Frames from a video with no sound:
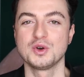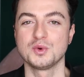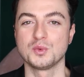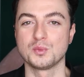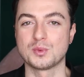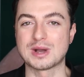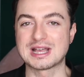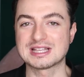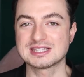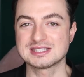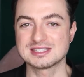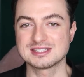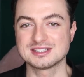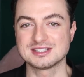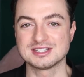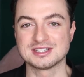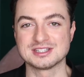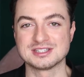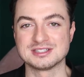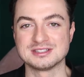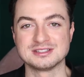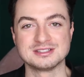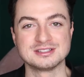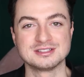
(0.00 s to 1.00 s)

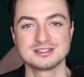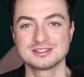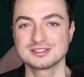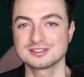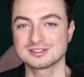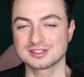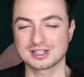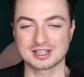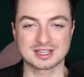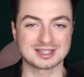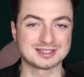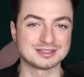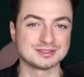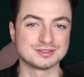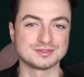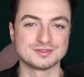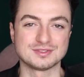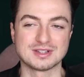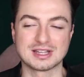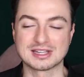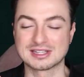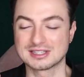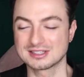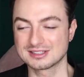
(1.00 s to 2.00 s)
western kind
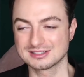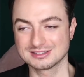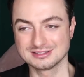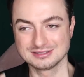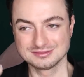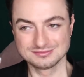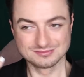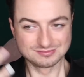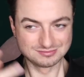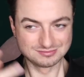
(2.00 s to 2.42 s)
of like